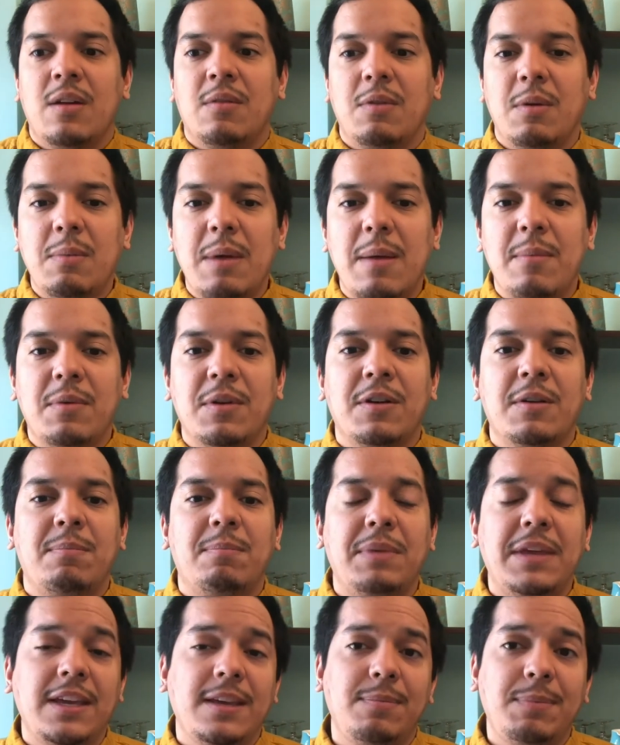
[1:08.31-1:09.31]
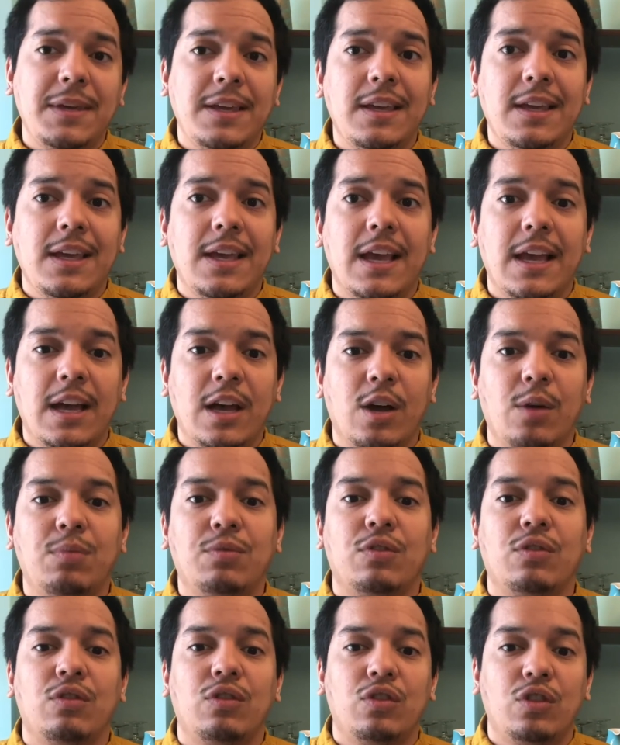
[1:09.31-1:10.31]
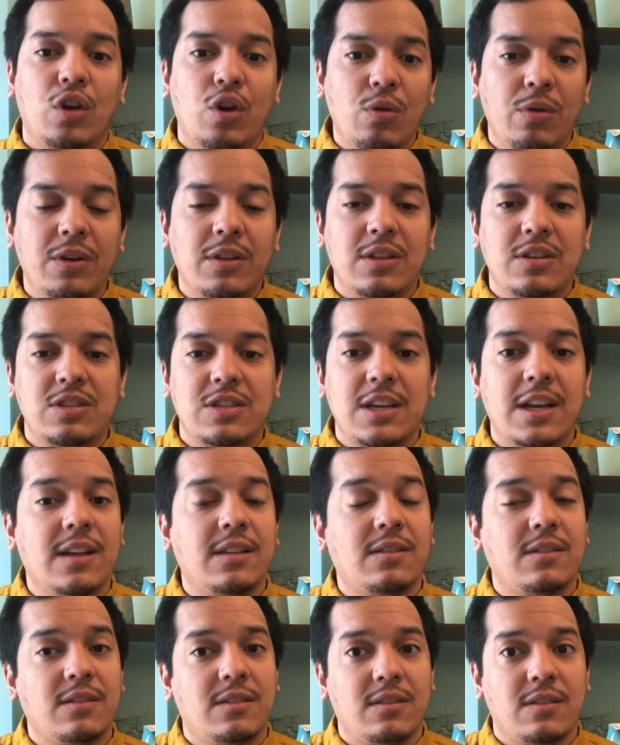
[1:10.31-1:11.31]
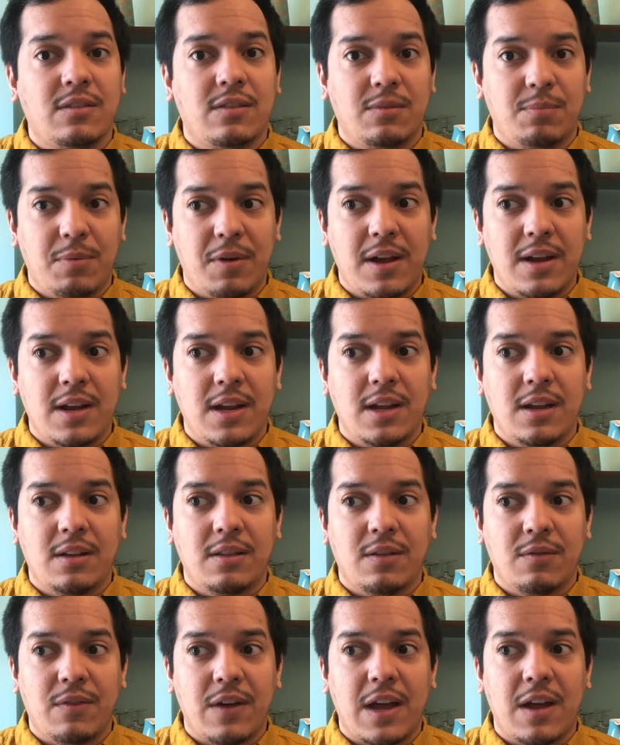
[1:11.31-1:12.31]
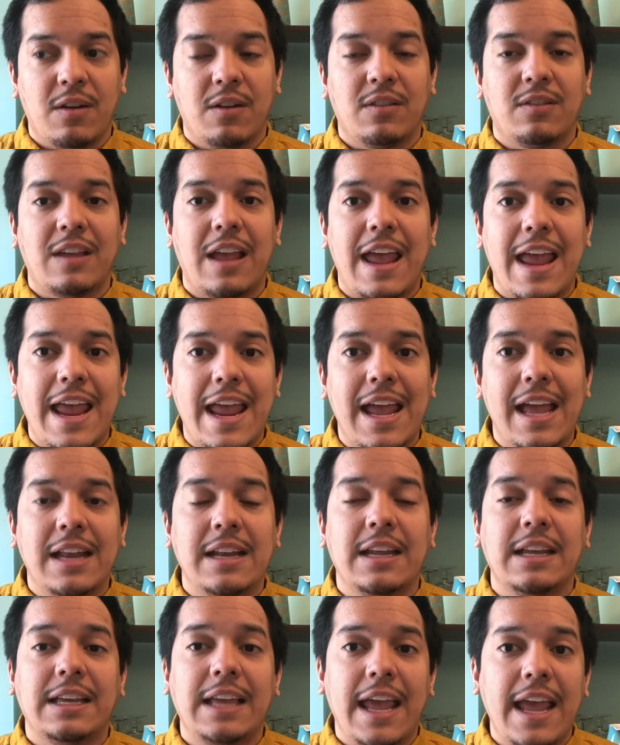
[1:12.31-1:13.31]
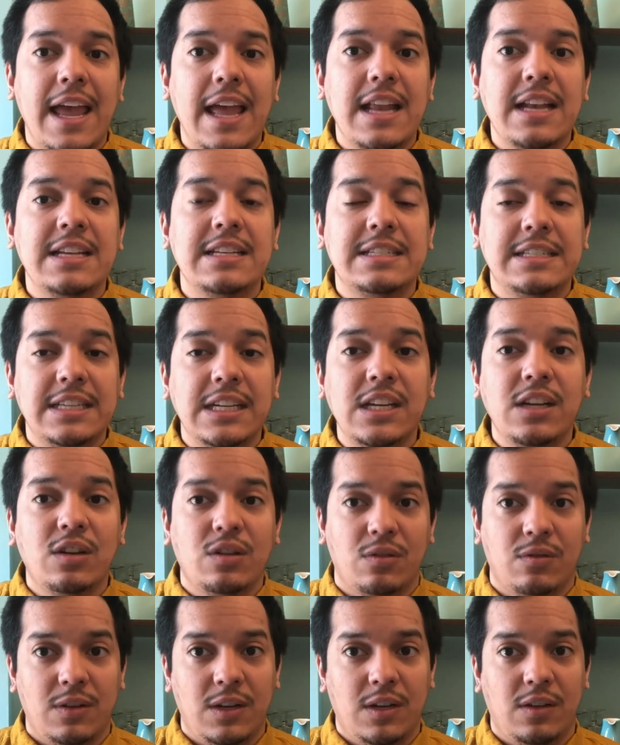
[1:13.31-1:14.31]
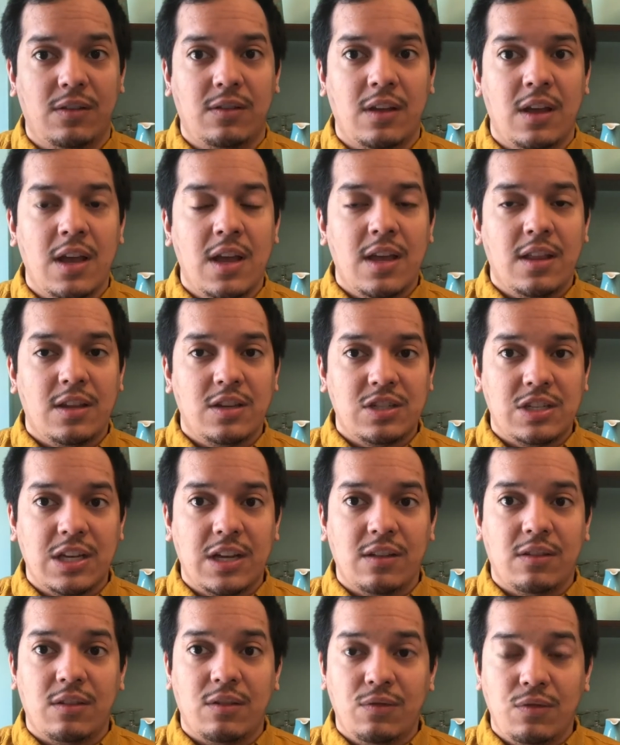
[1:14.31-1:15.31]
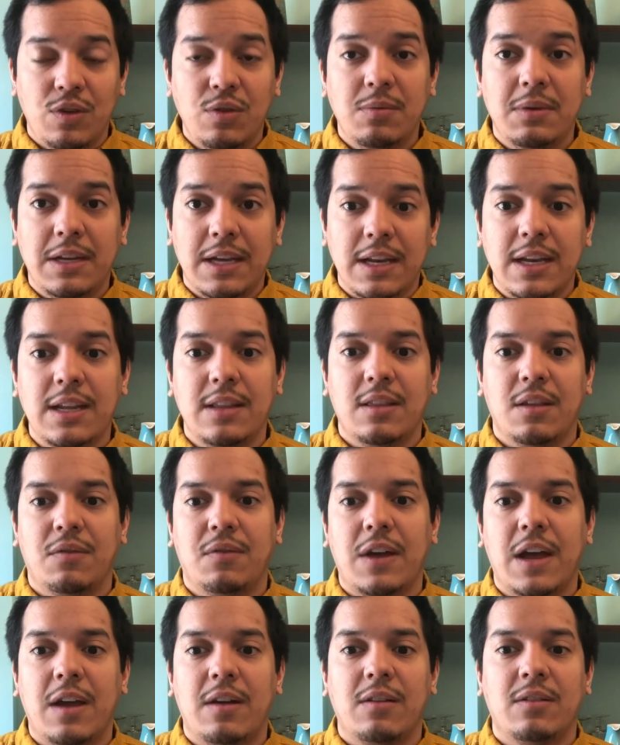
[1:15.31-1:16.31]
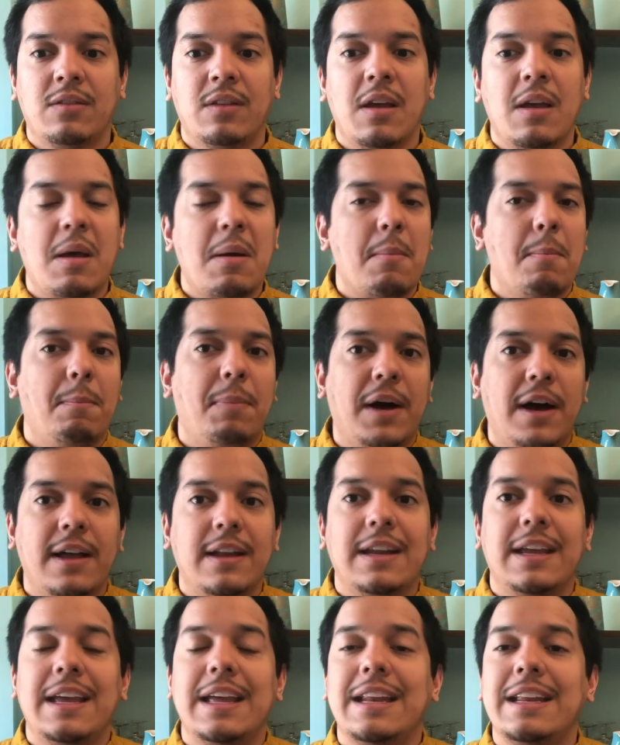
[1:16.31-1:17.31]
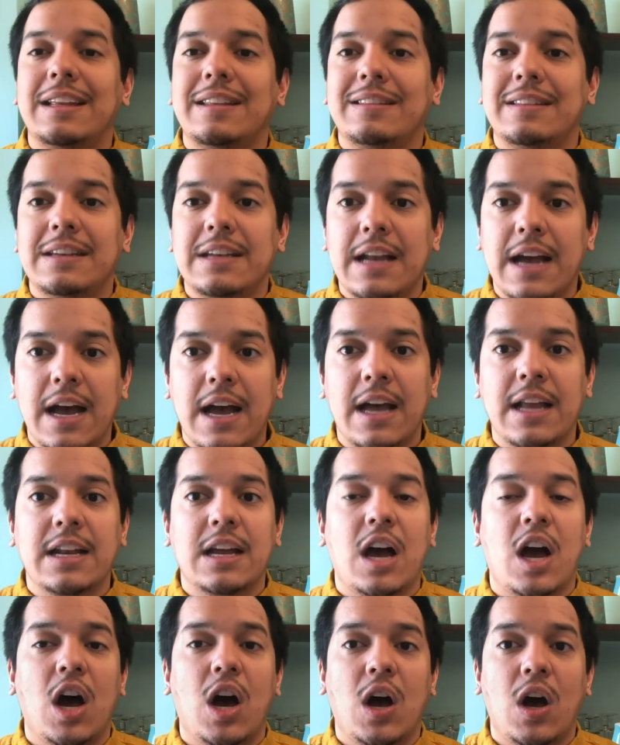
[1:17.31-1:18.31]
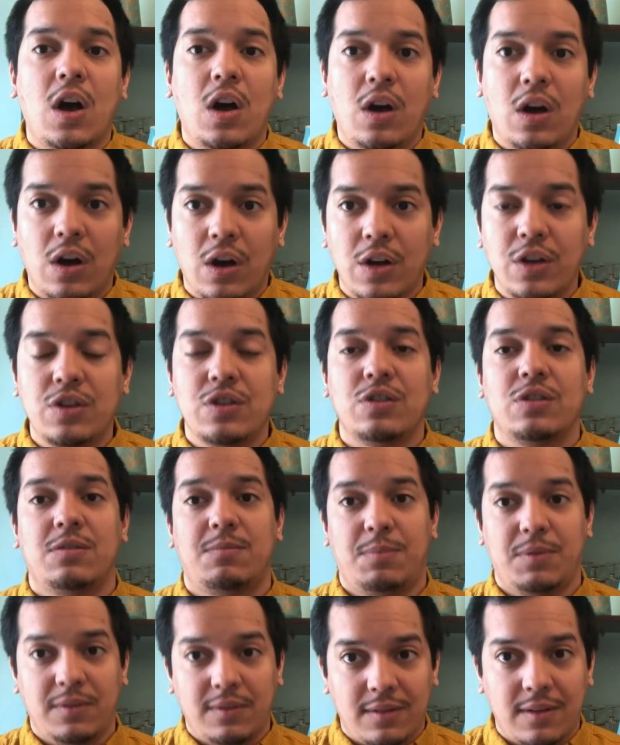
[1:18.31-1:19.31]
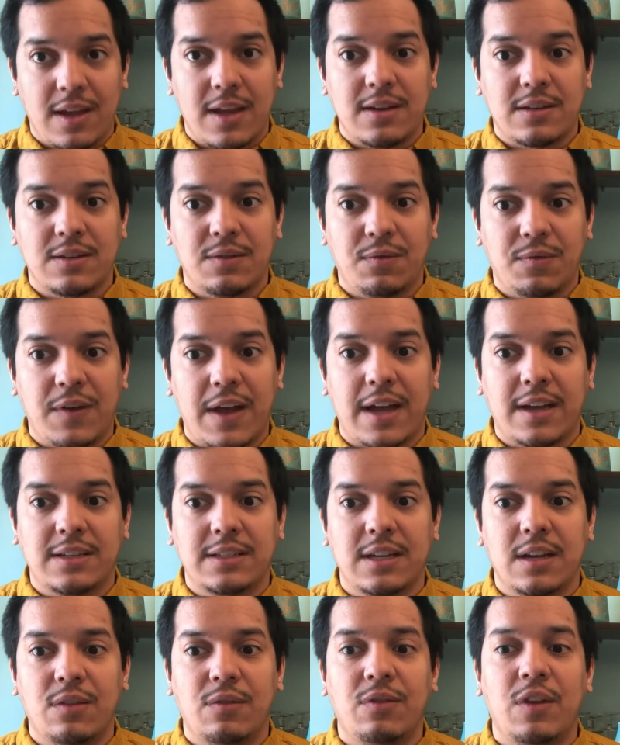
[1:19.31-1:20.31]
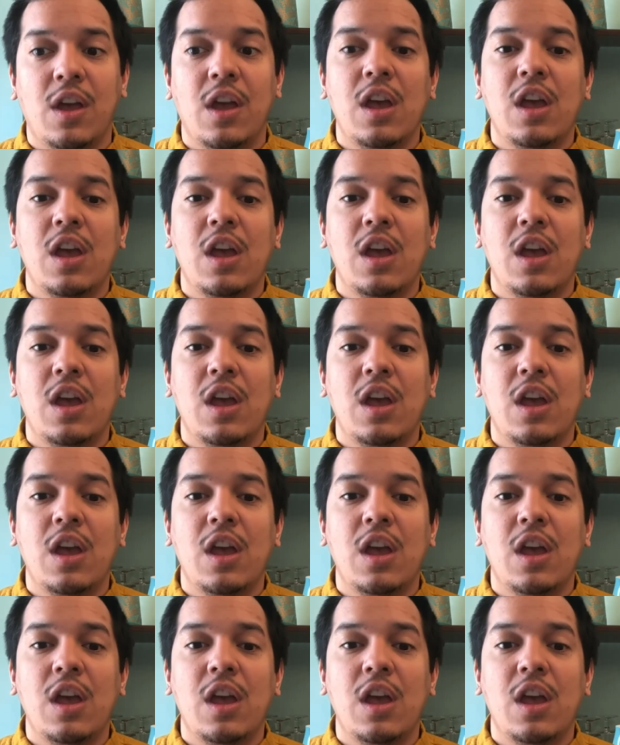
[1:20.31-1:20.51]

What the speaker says: Remember, PPE helps lower the chances of spreading the virus and can decrease the chance of you getting the virus, but it is not 100% effective.